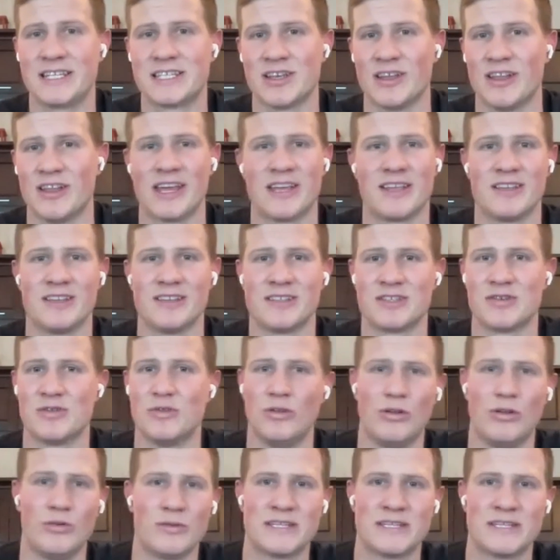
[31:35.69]
So like
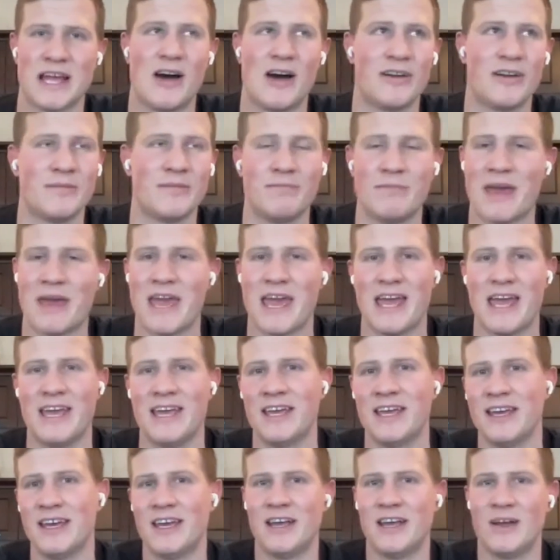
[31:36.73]
school was out in
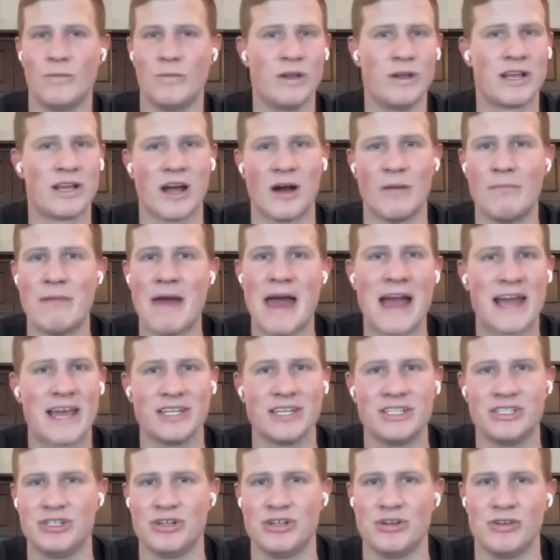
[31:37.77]
May. We come back
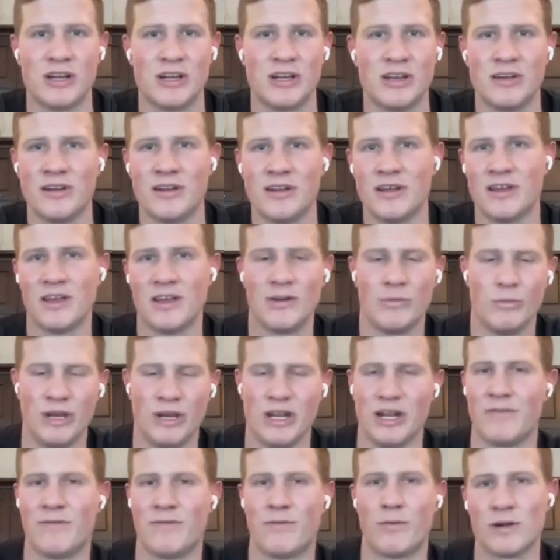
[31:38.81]
in June. We
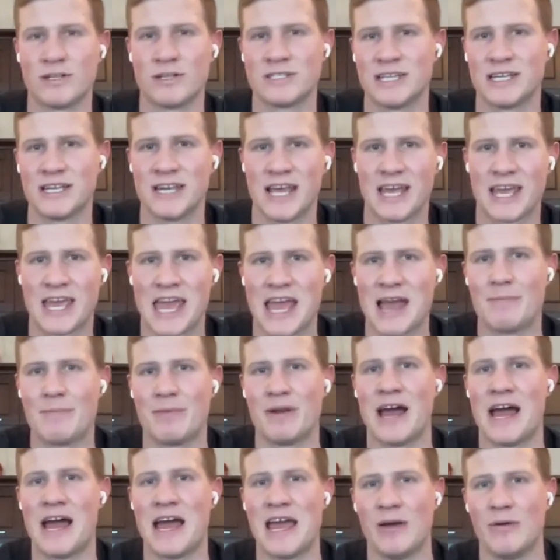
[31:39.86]
did a 14-day camp
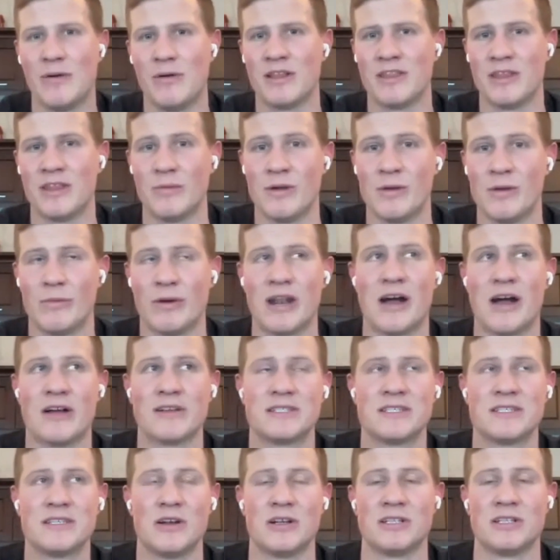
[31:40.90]
in Iowa. Then we went
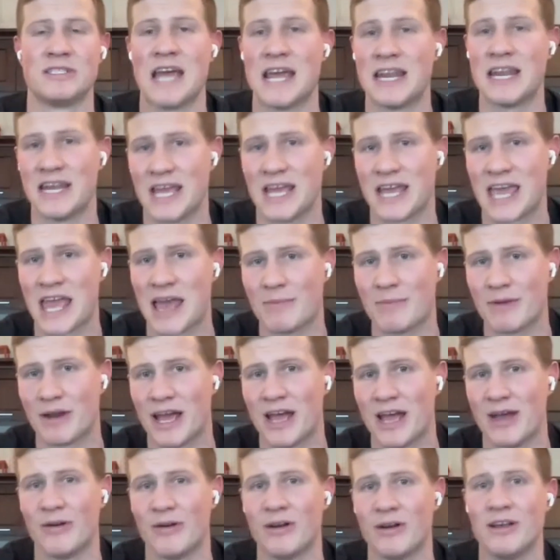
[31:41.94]
out, or 10-day camp in
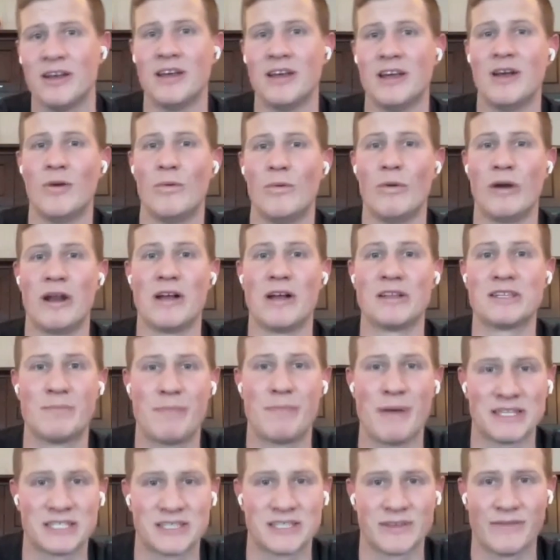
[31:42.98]
Iowa, went out to
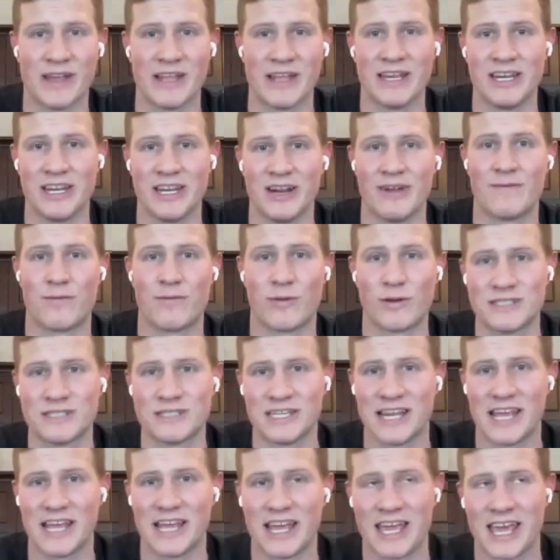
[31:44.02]
Pennsylvania, did a
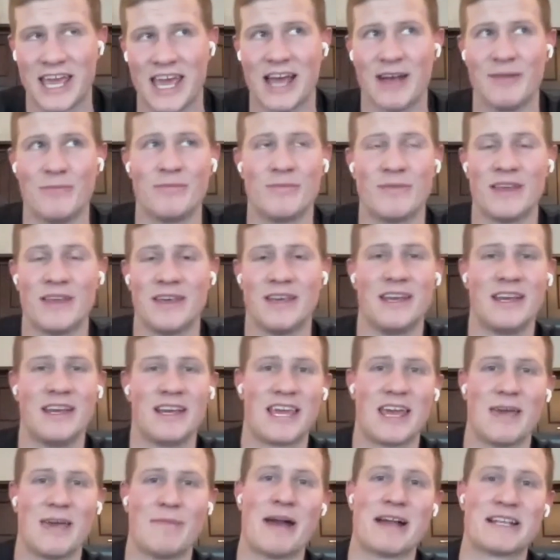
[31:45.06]
14-day camp,
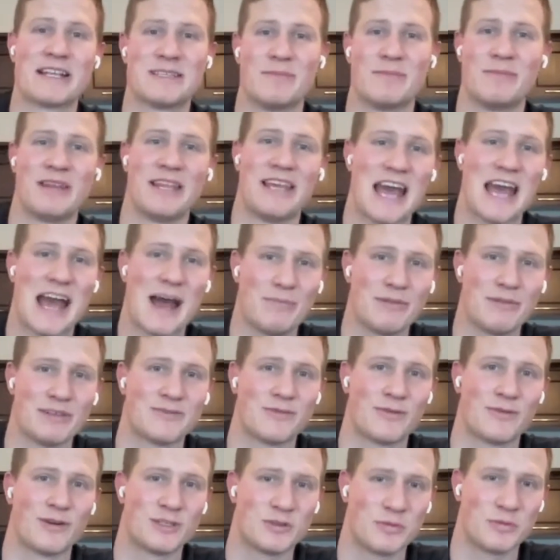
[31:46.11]
came back to
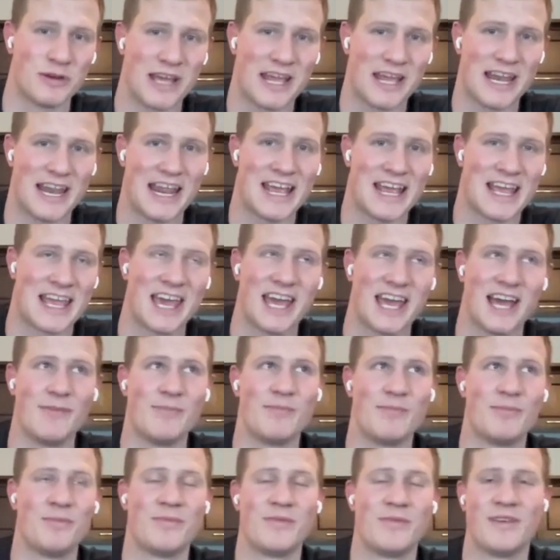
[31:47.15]
Minneapolis for a 28-day
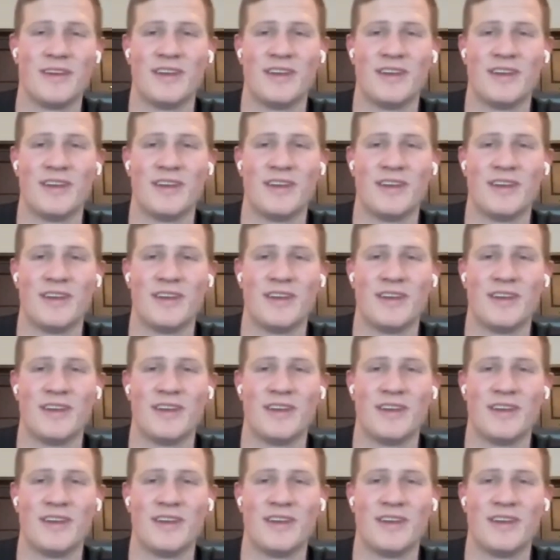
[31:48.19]
camp.